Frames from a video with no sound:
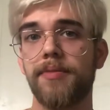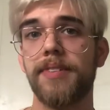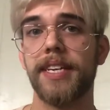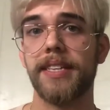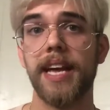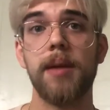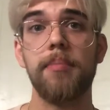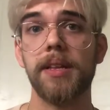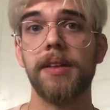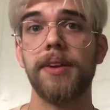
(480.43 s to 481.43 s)
get that
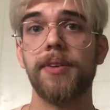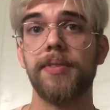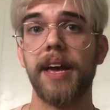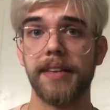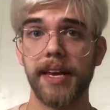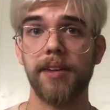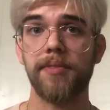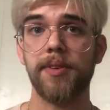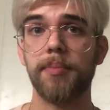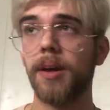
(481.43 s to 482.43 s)
ability or that
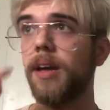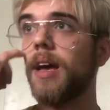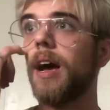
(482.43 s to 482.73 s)
gift, but